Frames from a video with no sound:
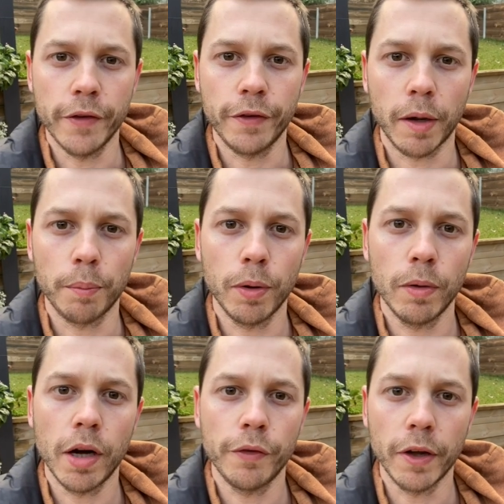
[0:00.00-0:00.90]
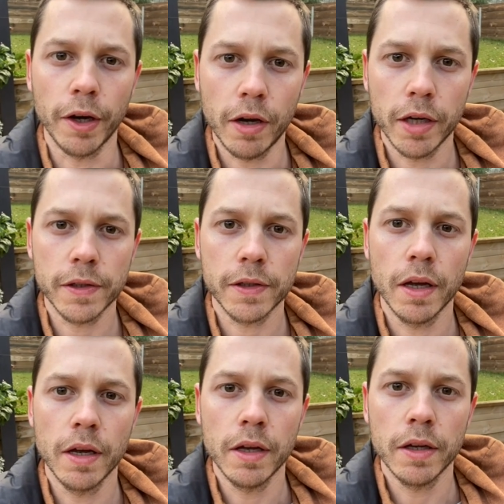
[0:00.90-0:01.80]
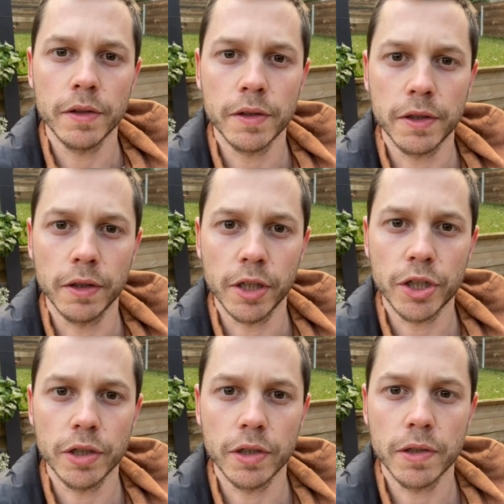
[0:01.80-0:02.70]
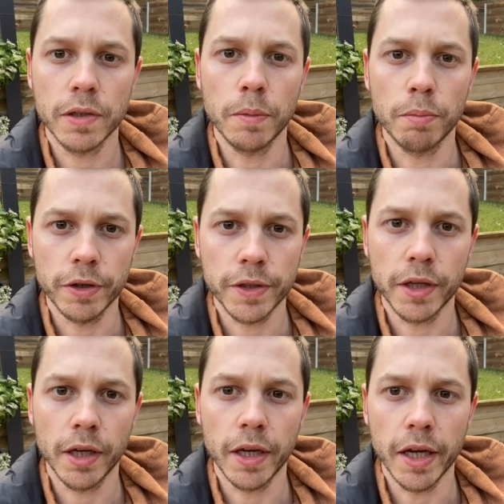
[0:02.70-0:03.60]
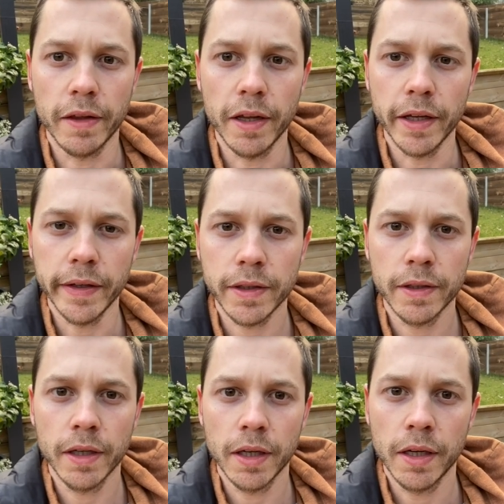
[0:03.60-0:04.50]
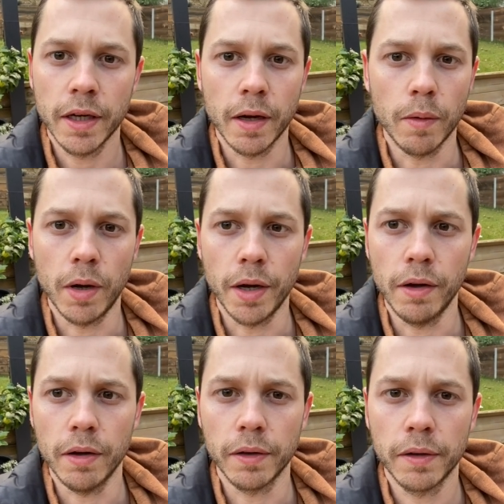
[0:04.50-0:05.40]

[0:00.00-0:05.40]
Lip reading: If I can pull off a nice, delicious brisket in this, why not?